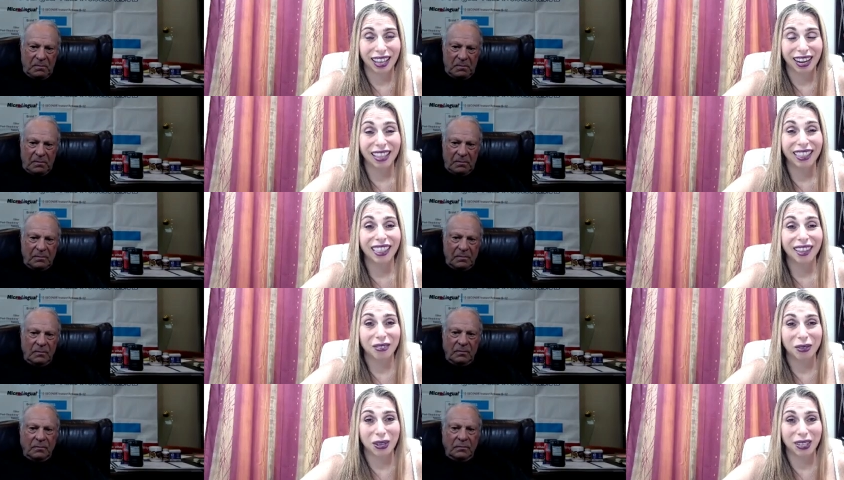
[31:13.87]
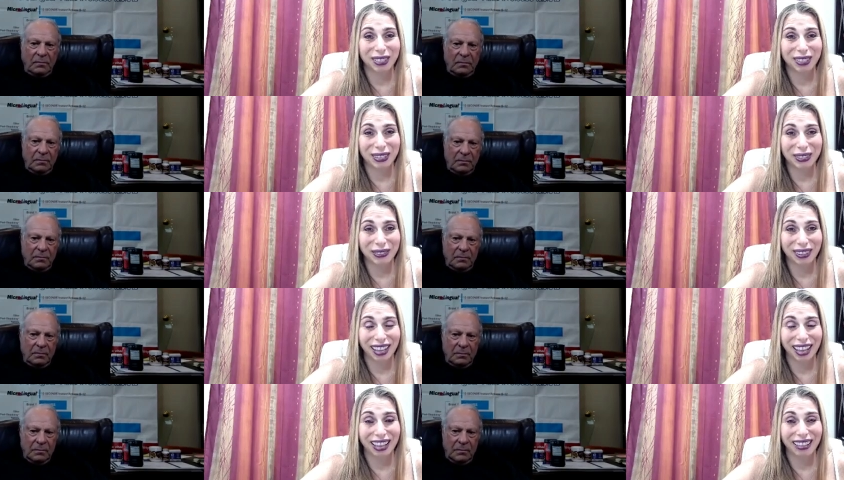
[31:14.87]
Speaker 1: And I love talking to you.
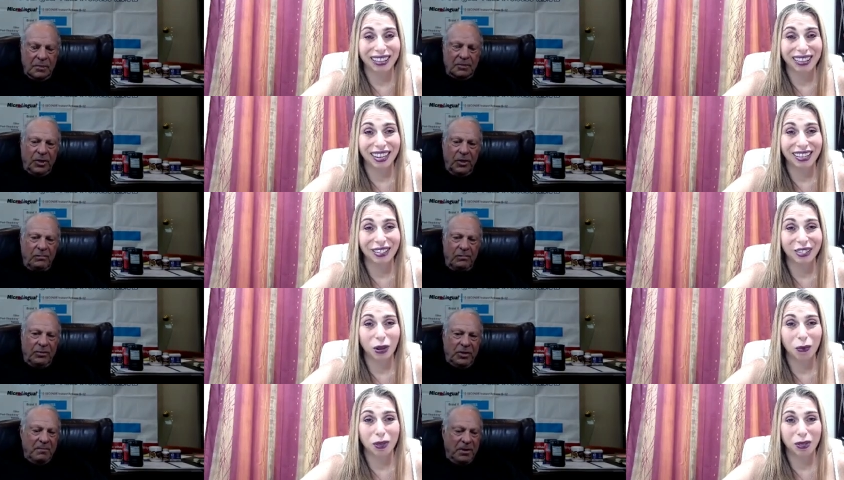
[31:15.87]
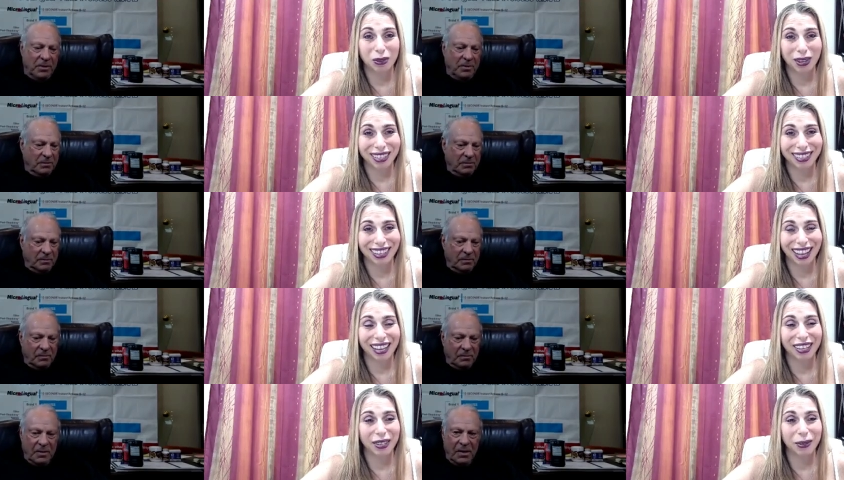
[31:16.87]
And today's show was great.
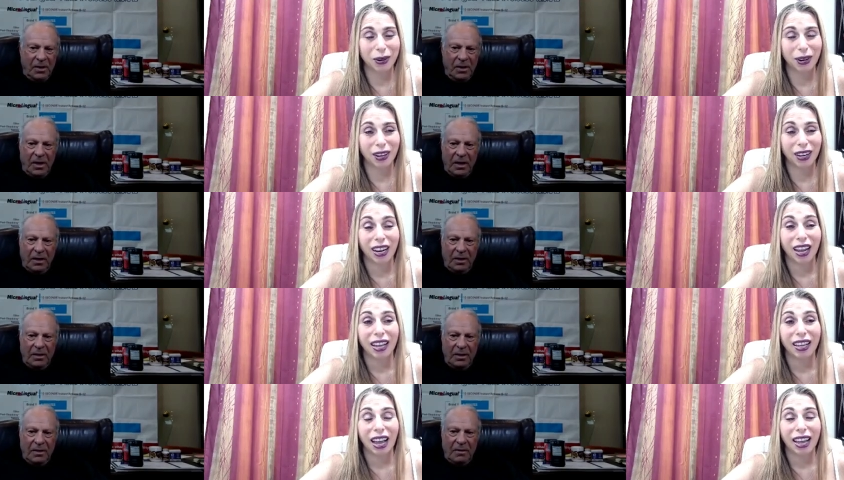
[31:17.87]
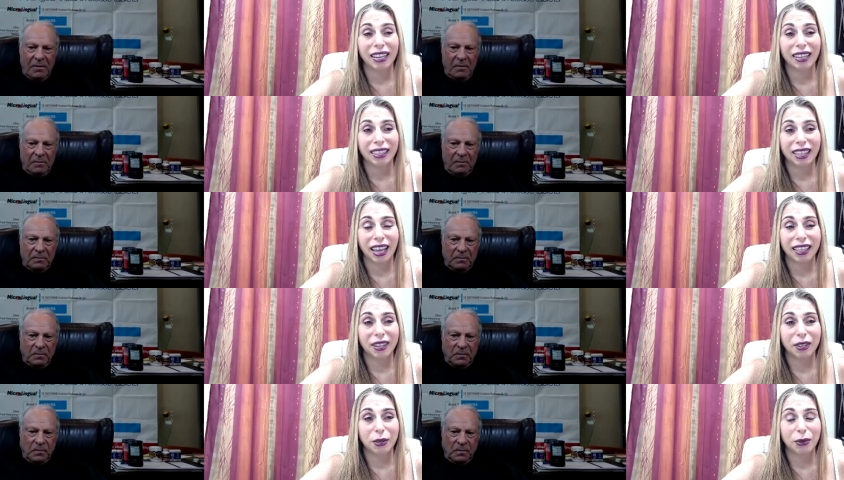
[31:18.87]
I, you are, I, I
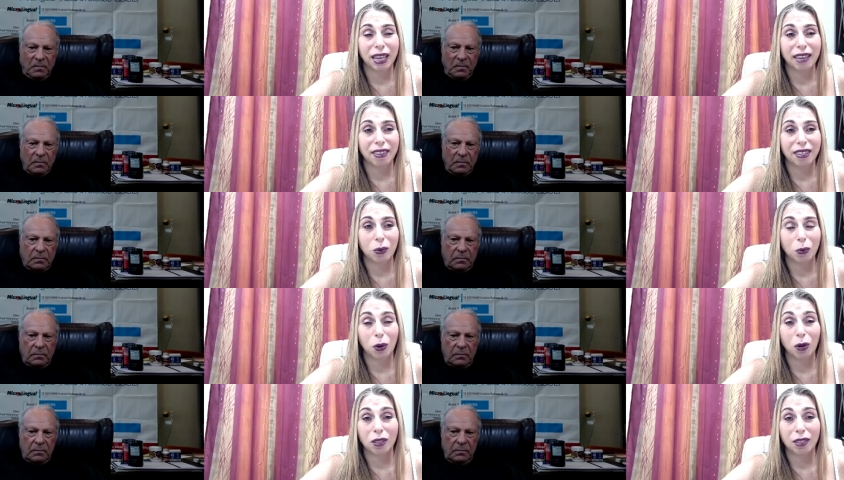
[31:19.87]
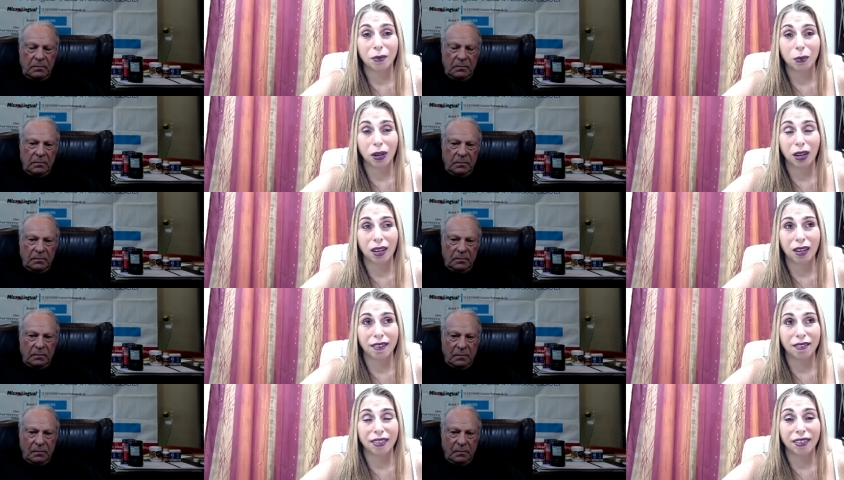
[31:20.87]
think you gave us a world of, uh,
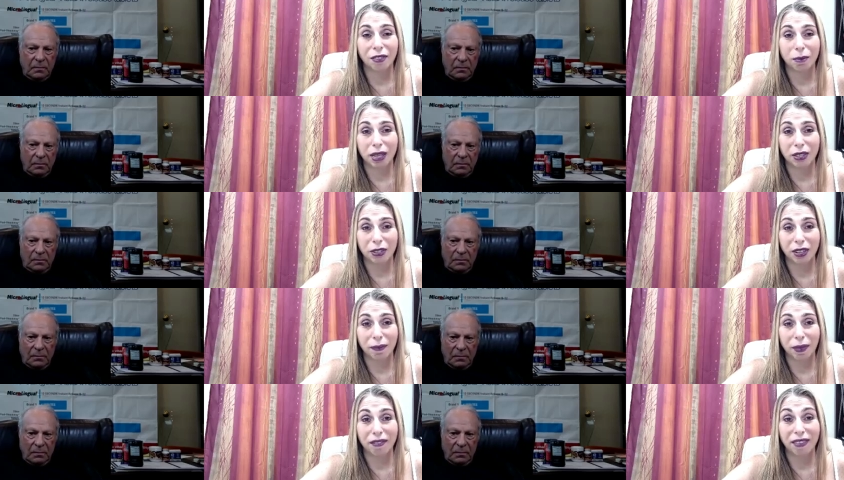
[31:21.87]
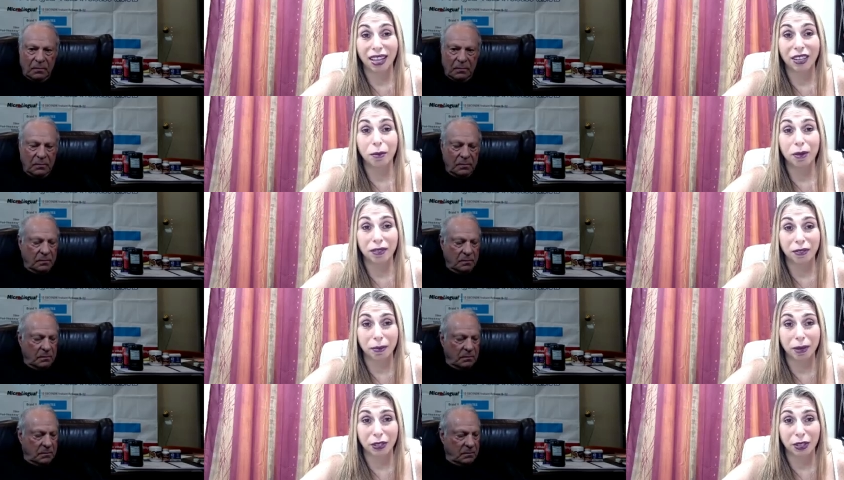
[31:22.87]
of information, valuable
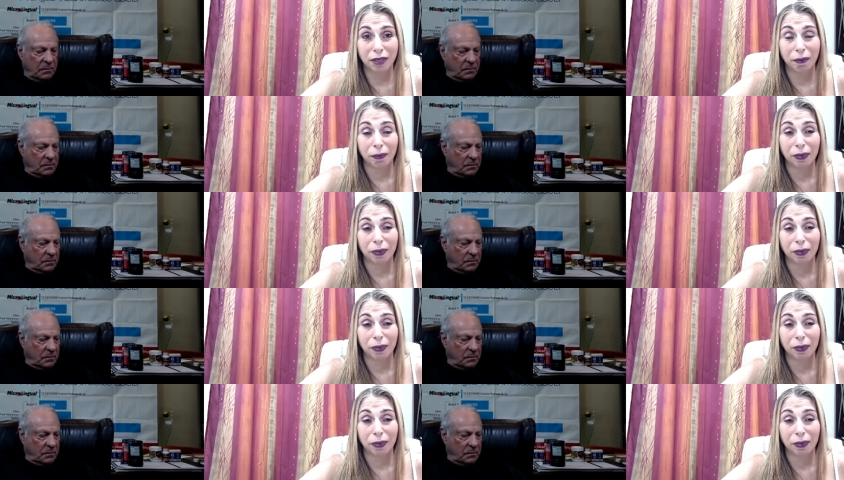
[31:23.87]
information,